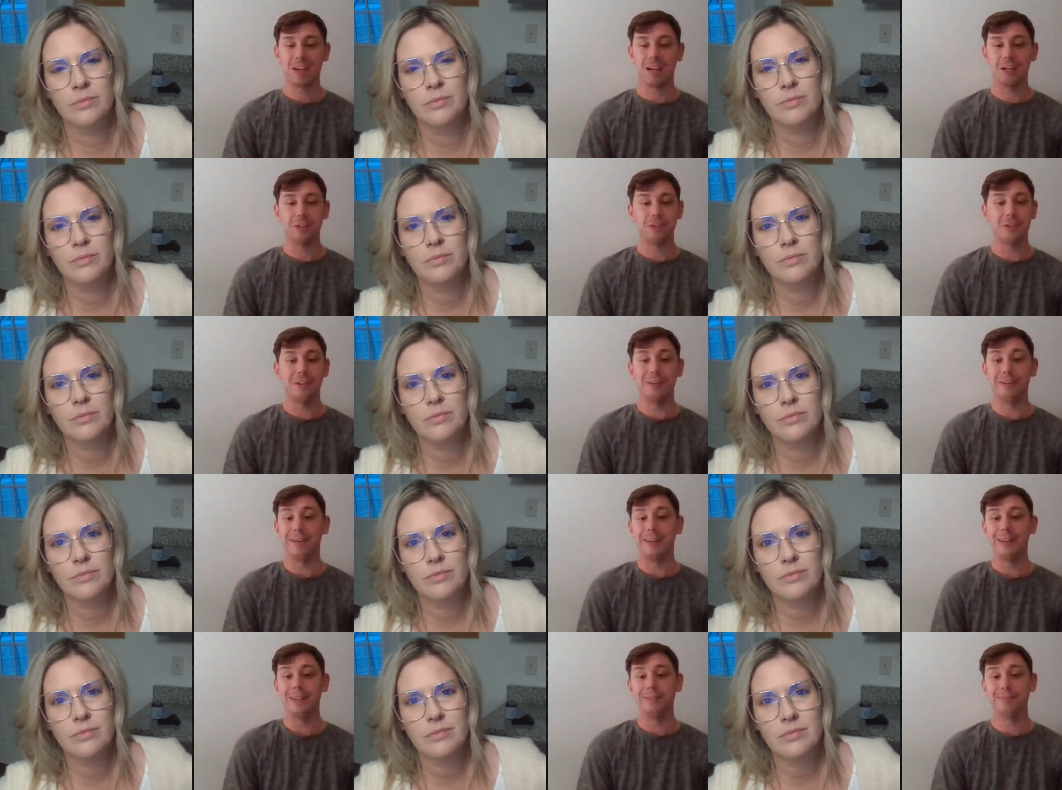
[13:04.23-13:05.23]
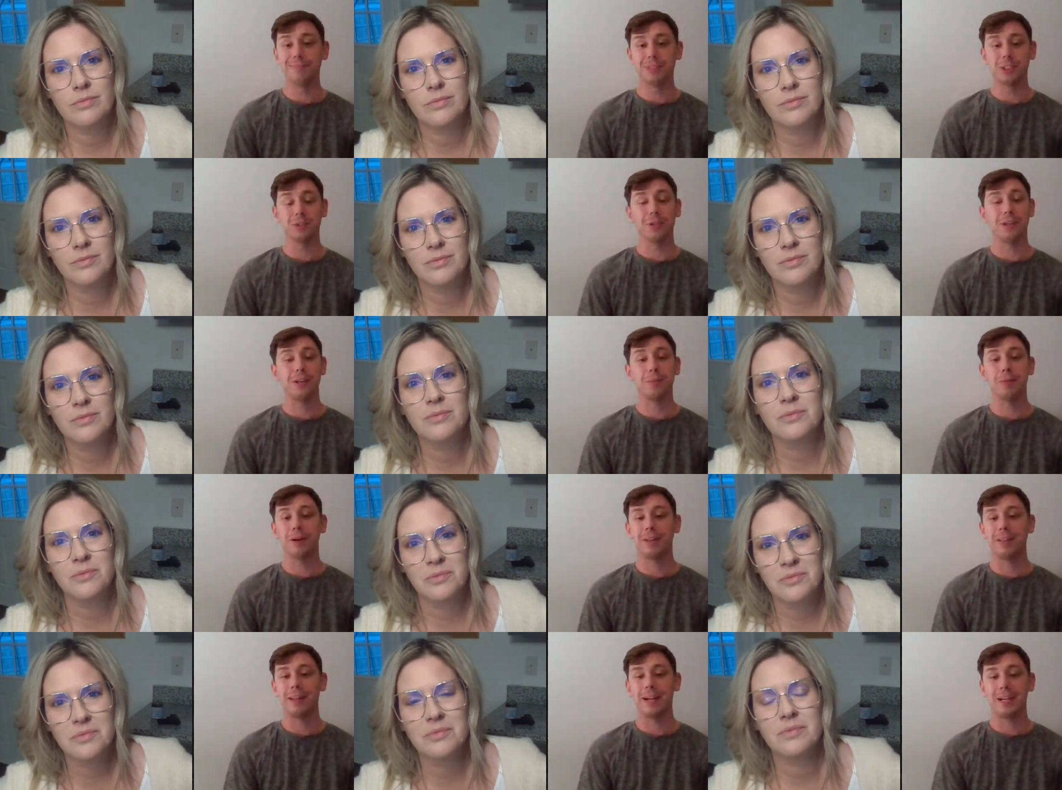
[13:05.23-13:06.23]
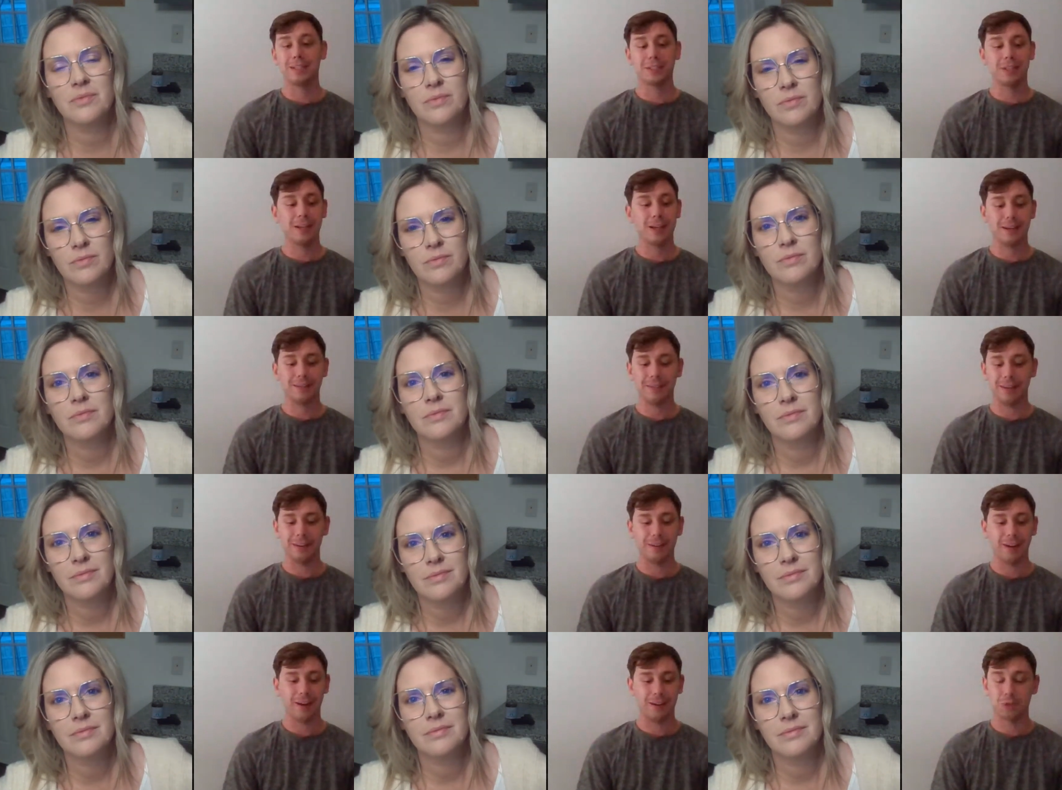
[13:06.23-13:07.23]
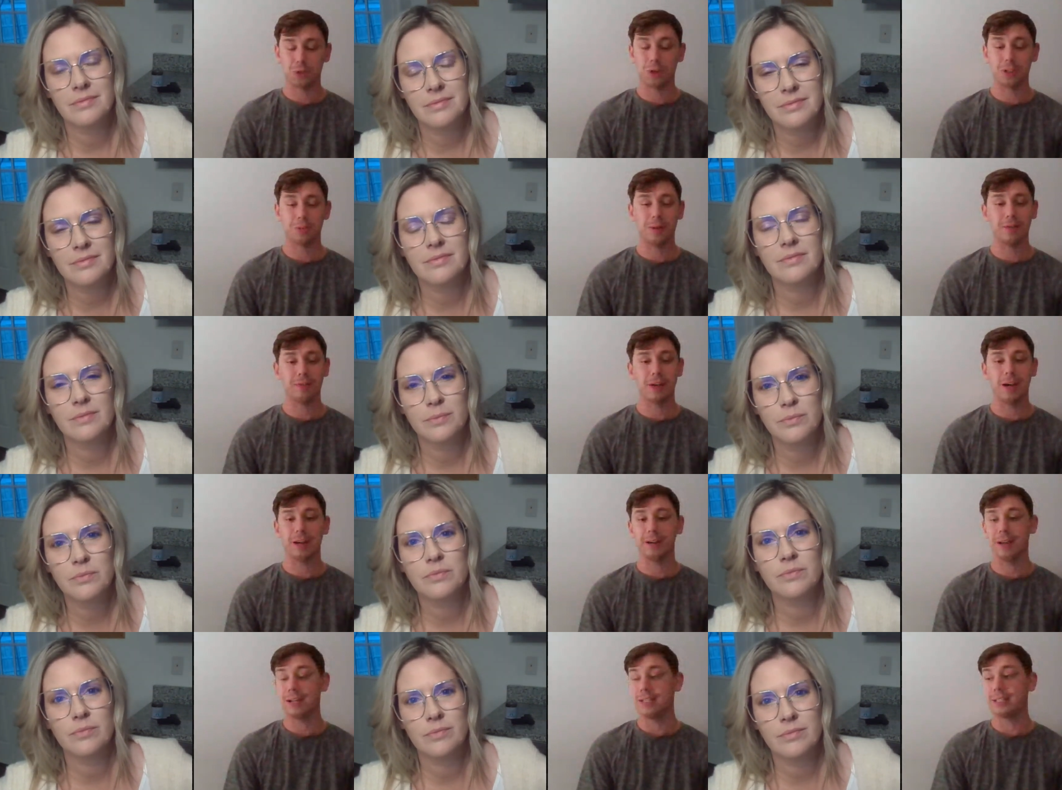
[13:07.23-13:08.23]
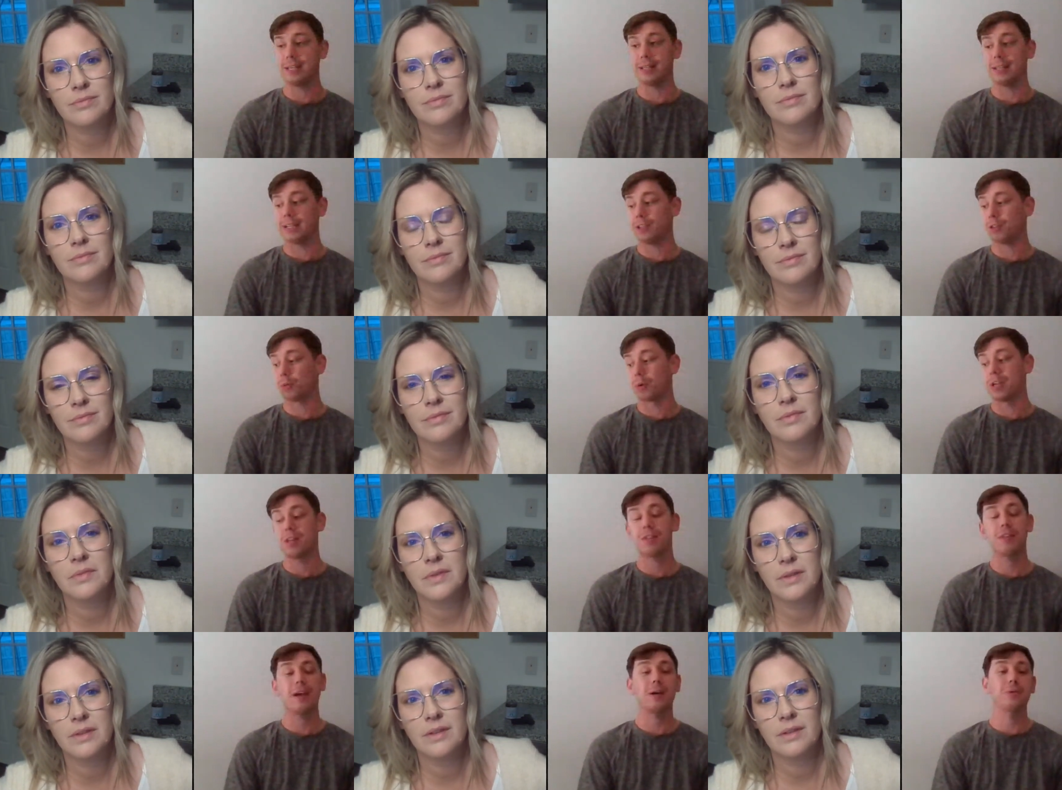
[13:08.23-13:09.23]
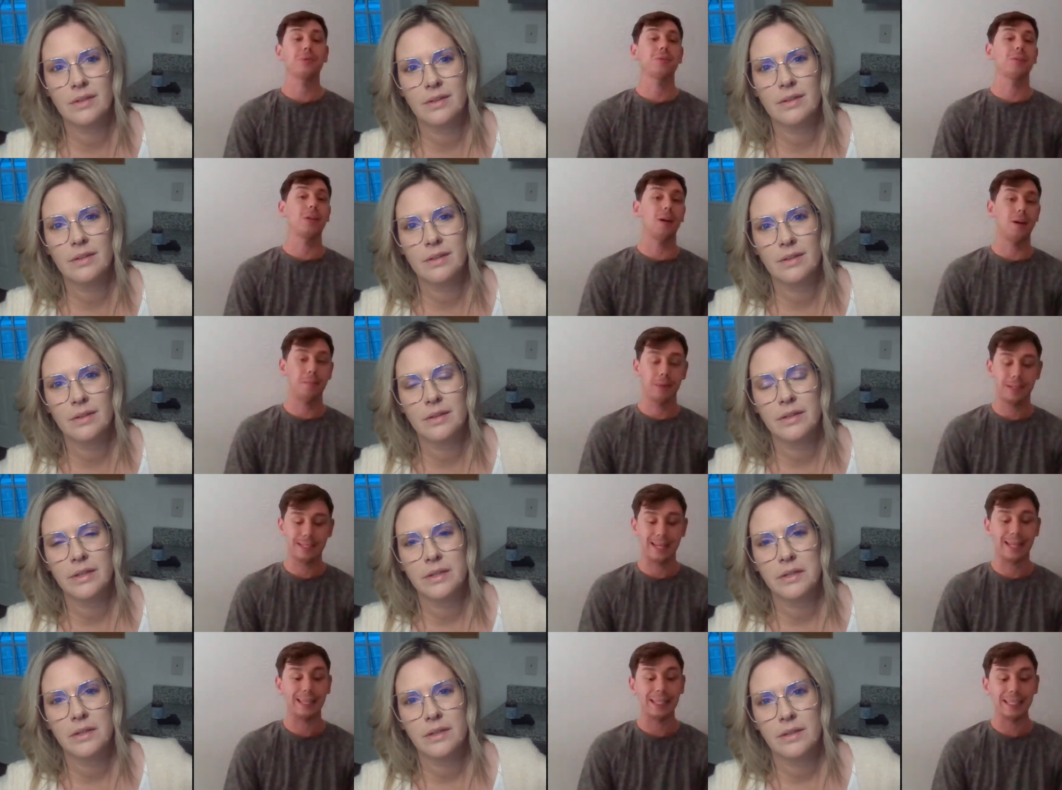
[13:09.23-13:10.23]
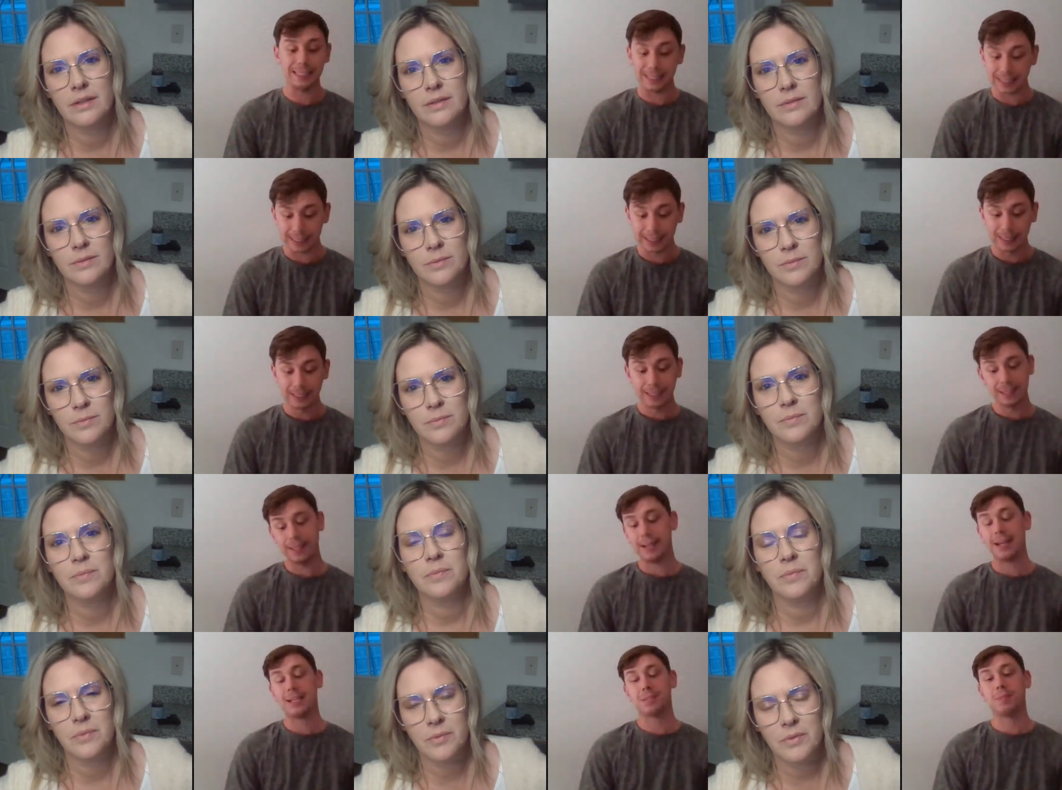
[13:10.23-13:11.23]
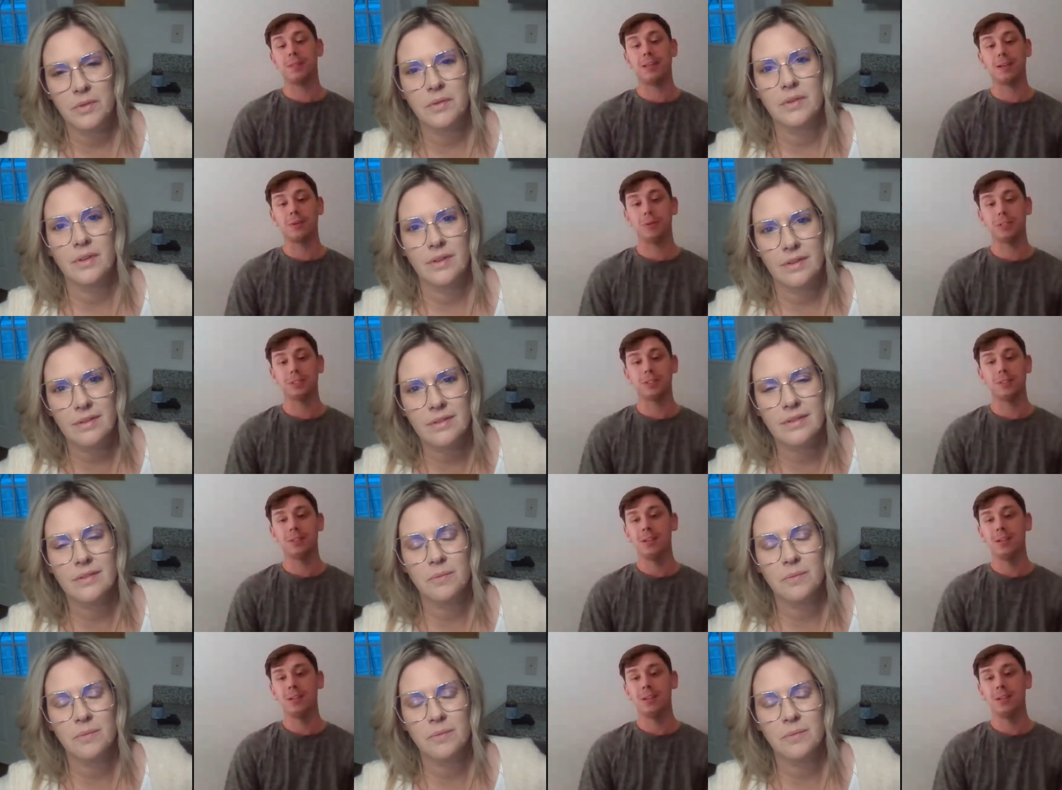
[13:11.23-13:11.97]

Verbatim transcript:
Speaker 1: I just didn't need it. So to anybody that asked that, and I, uh, trust me, I've gotten I'd say like three thousand comments at least that asked me that question.